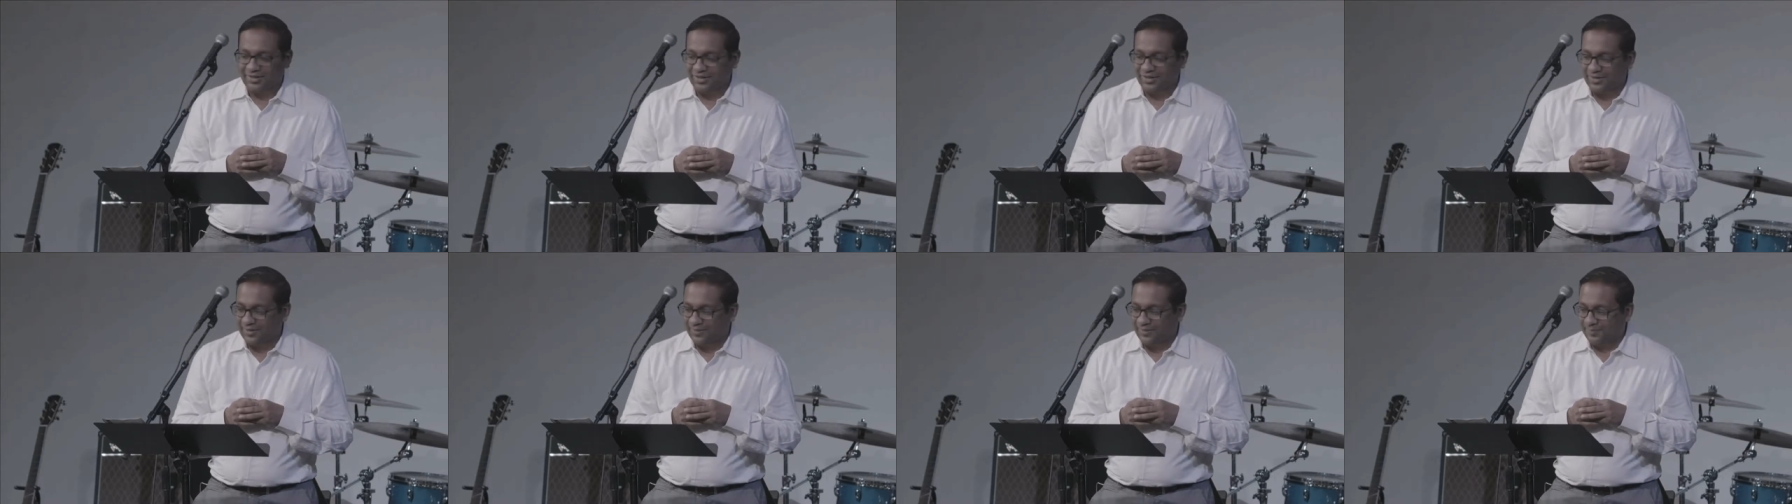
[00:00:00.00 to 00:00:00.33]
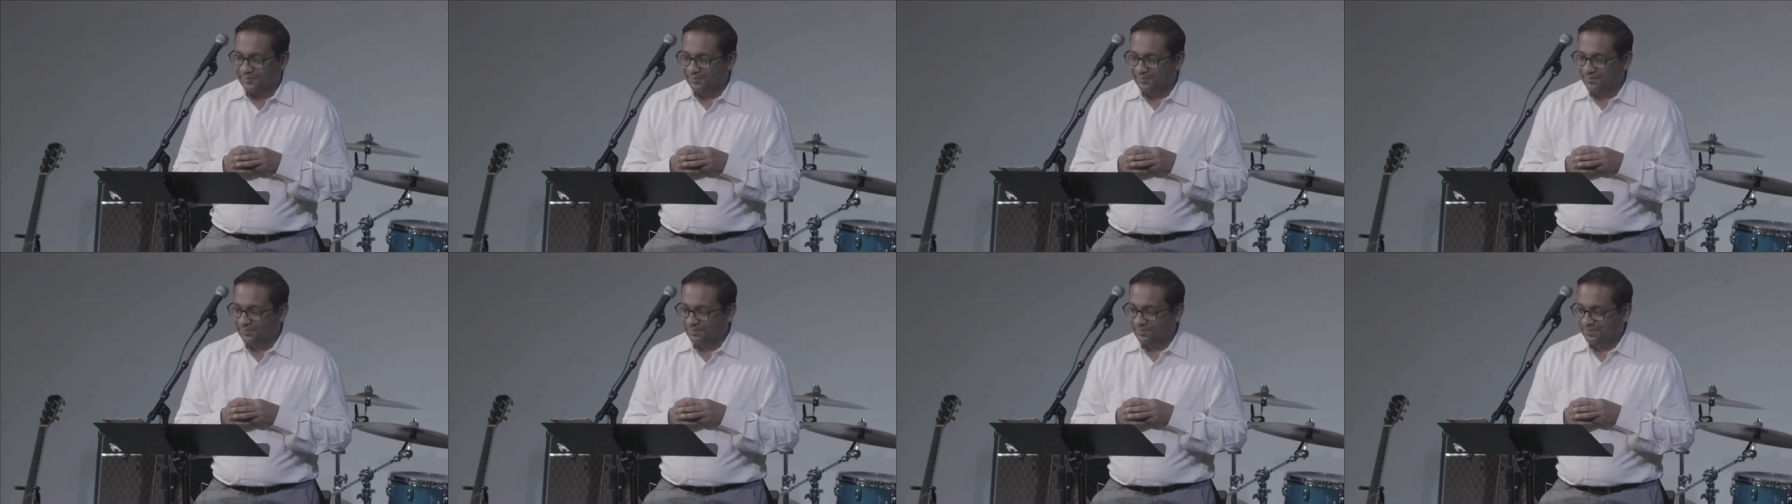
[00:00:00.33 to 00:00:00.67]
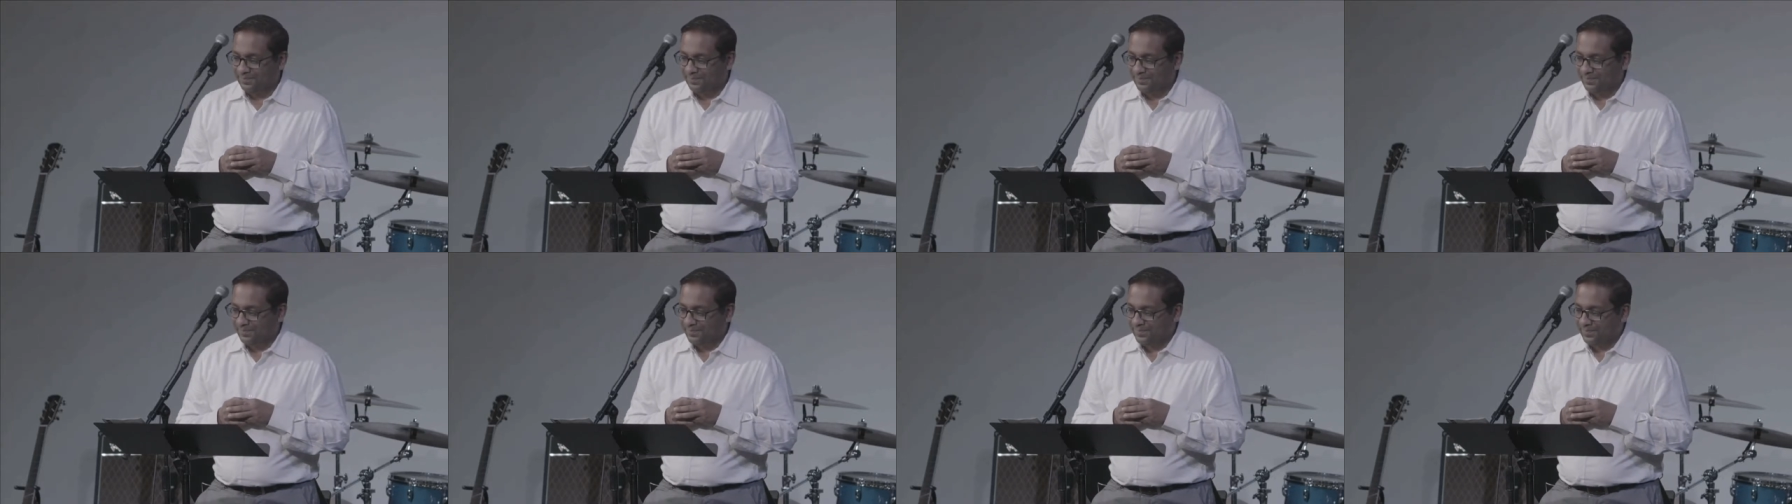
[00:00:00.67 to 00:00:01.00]
um,
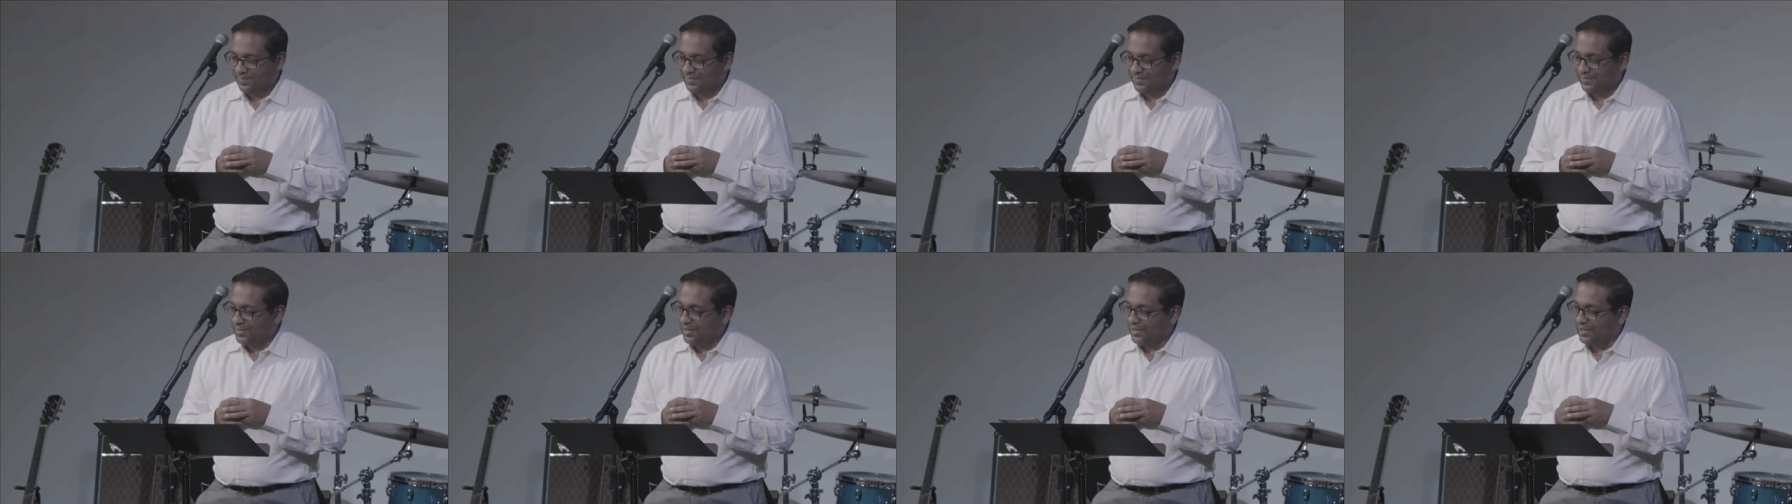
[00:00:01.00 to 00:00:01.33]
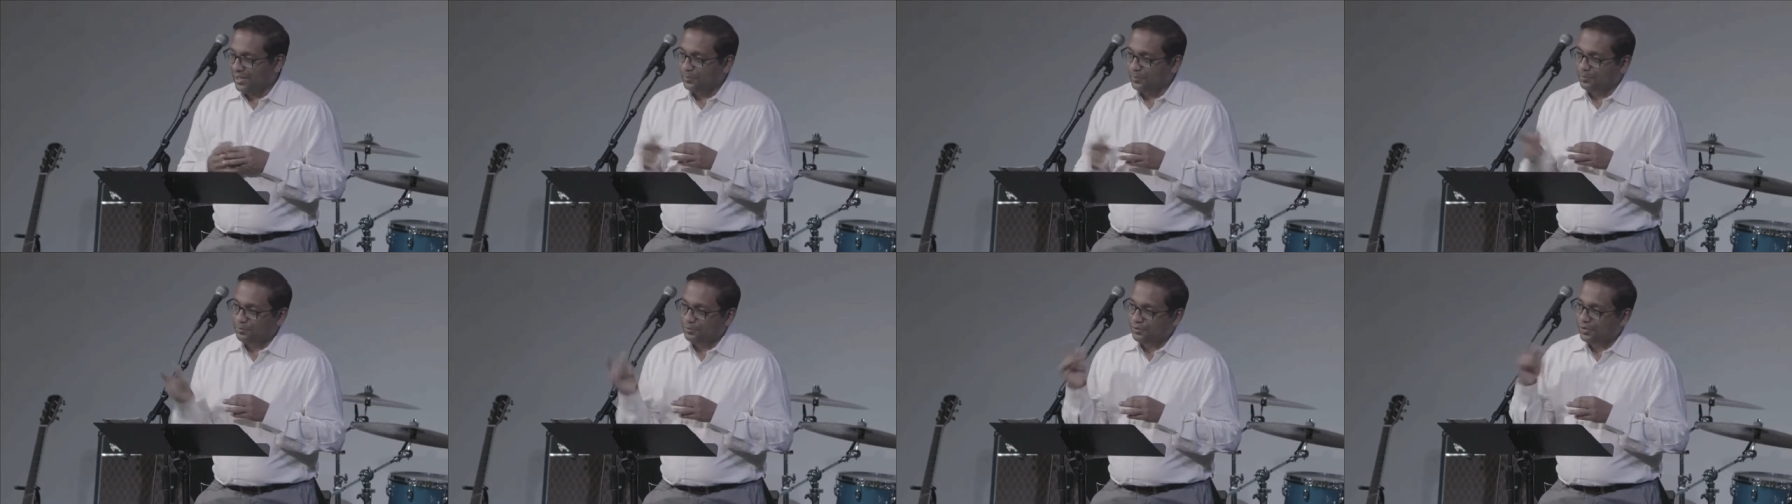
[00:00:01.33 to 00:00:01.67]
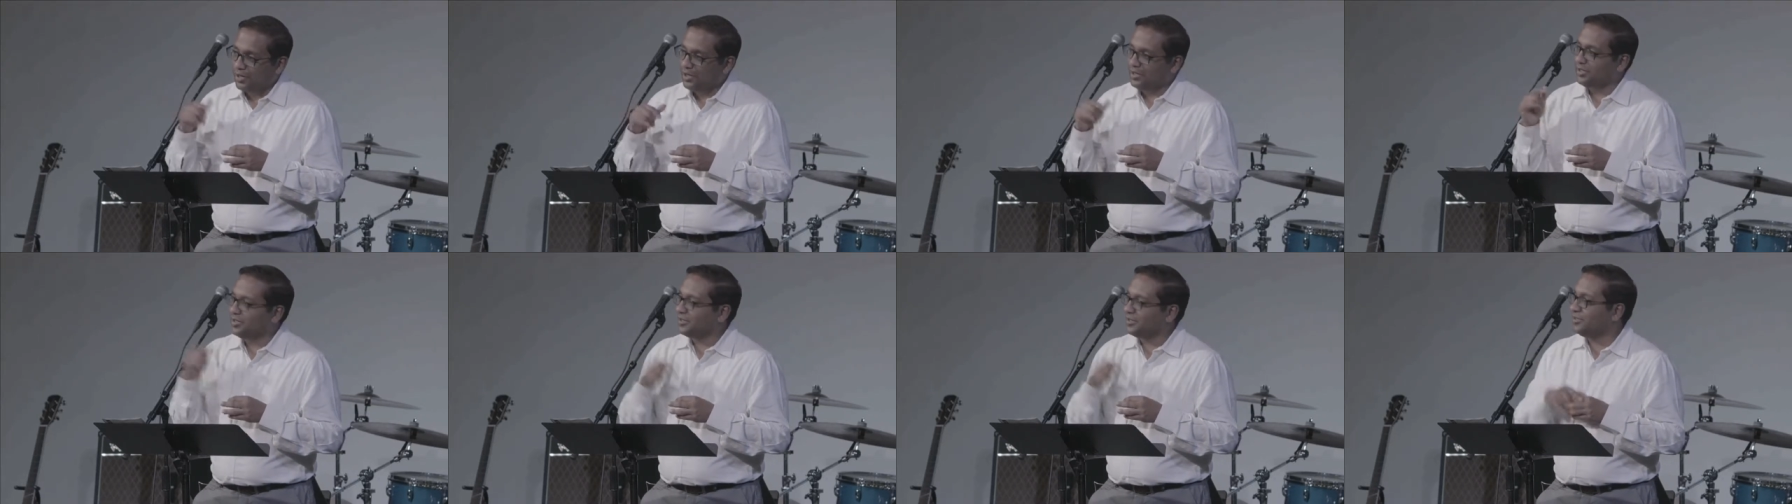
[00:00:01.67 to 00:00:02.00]
a
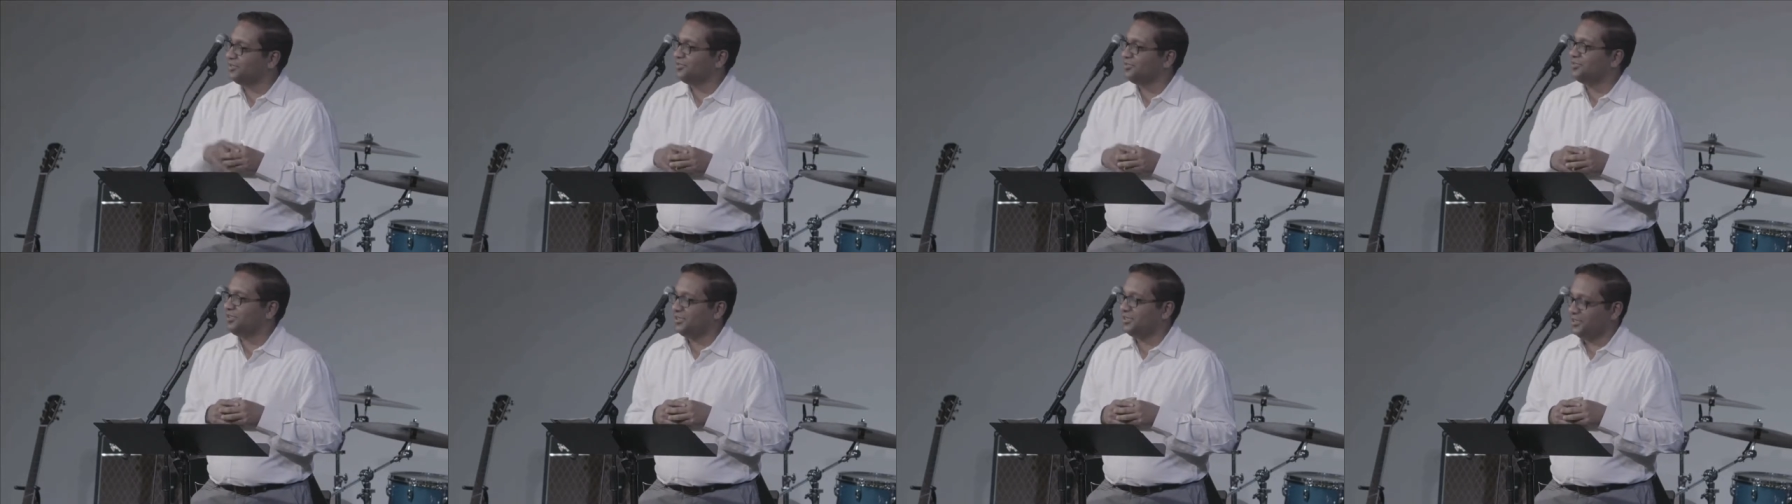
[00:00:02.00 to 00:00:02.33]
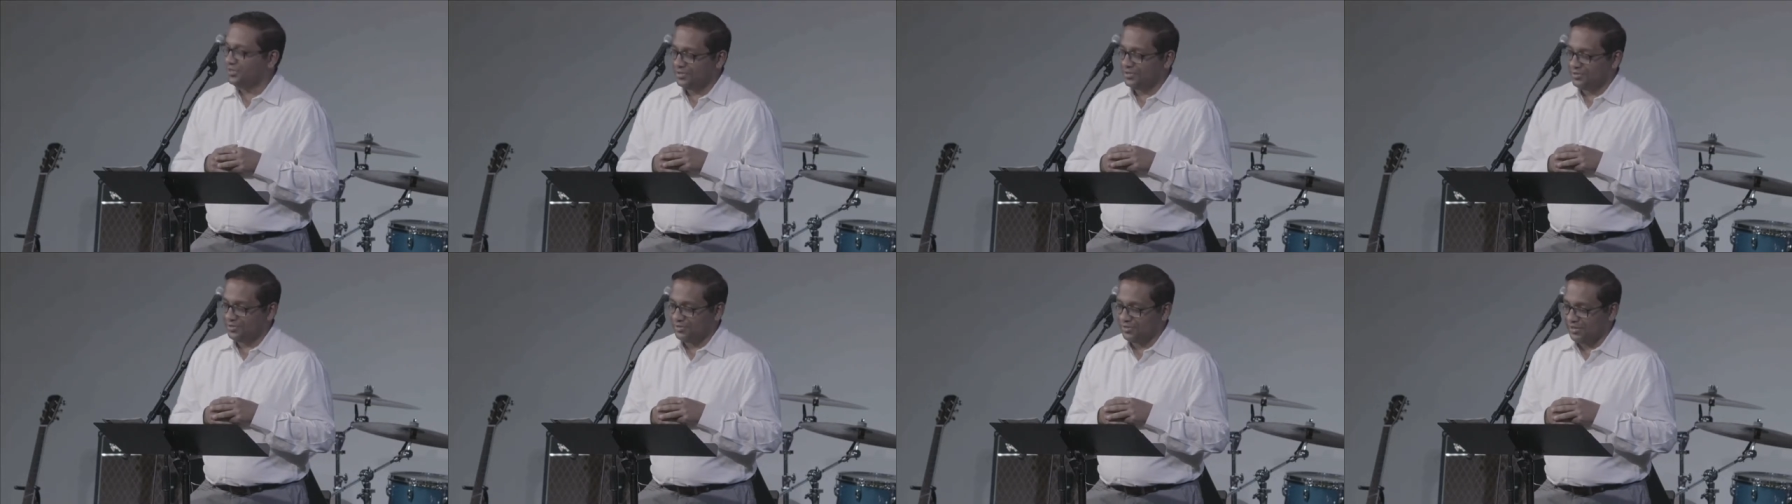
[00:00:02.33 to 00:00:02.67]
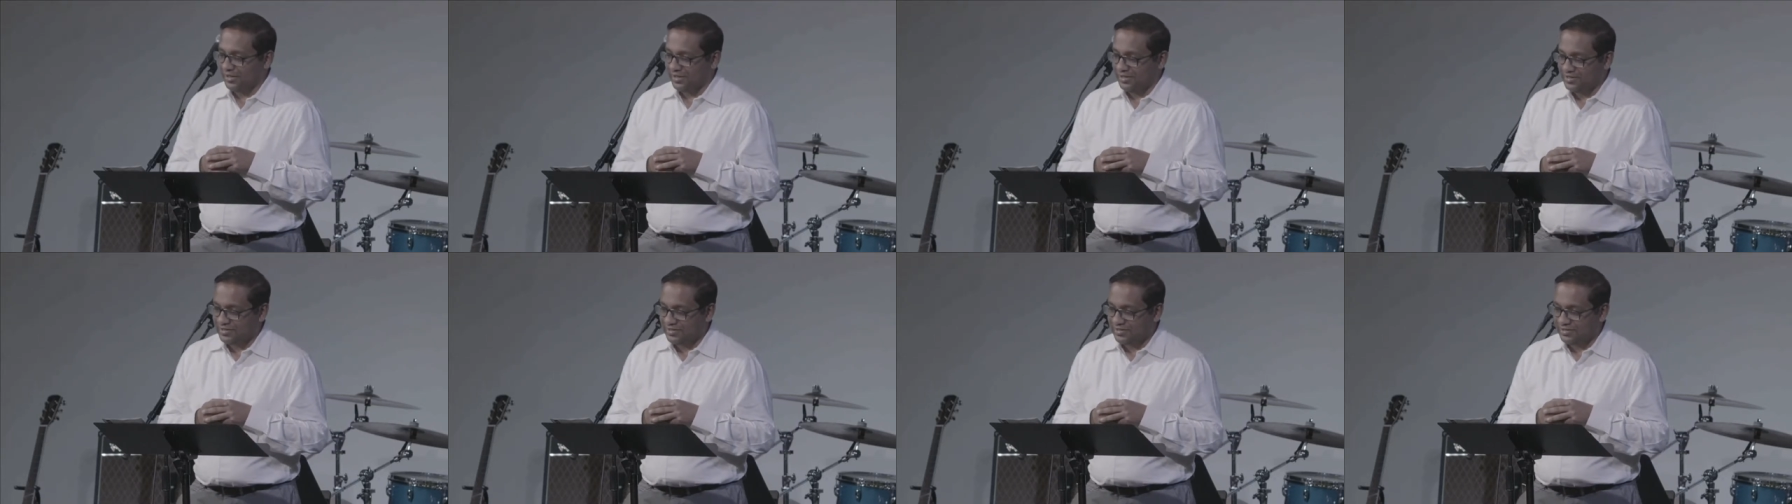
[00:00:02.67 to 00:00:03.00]
product of sheer
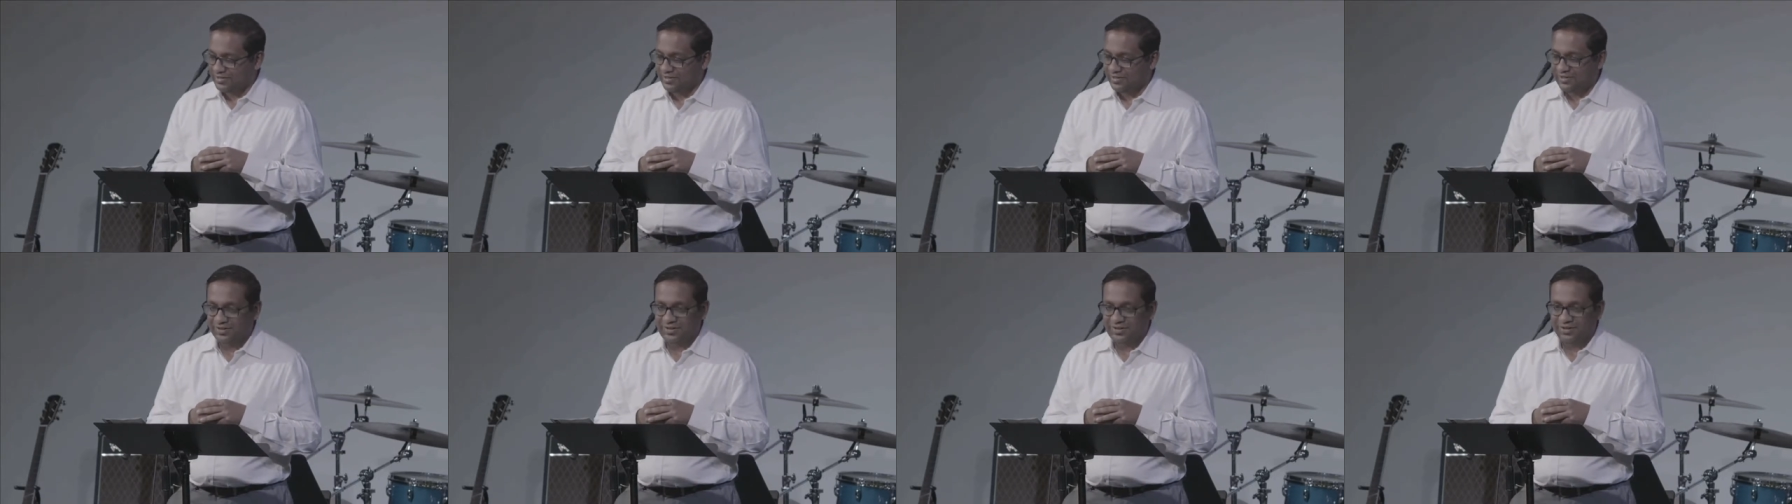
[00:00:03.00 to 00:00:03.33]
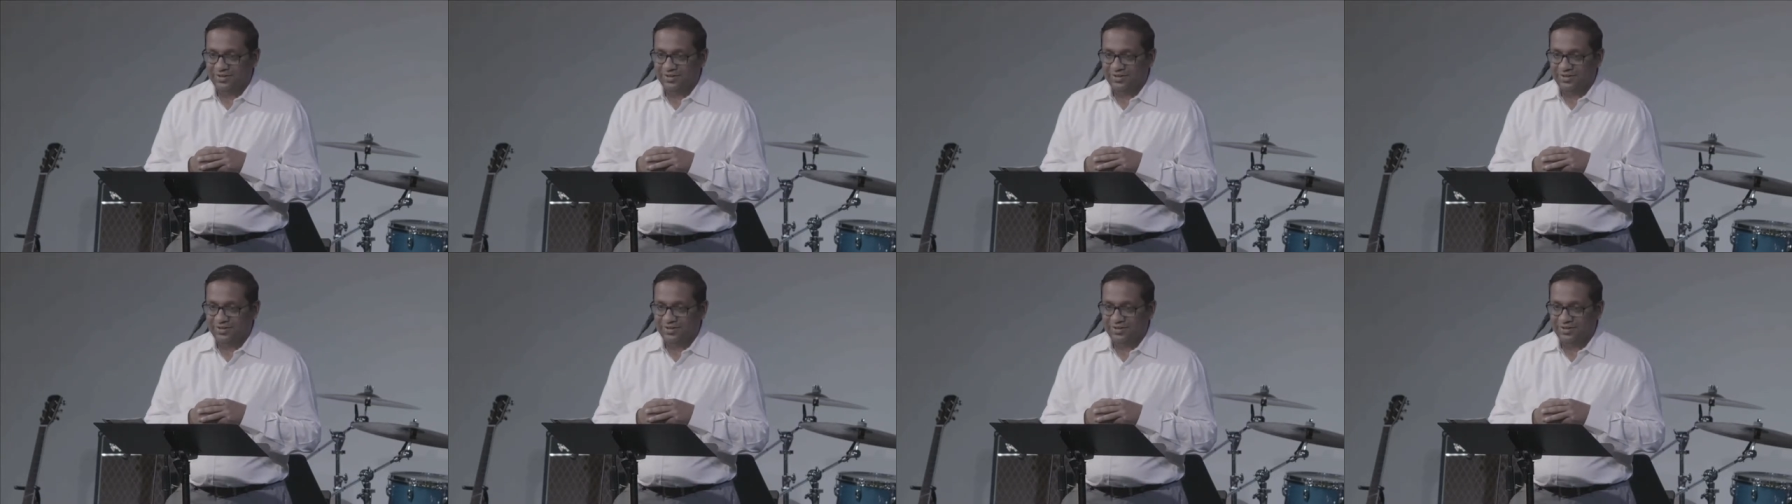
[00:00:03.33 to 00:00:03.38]
grace.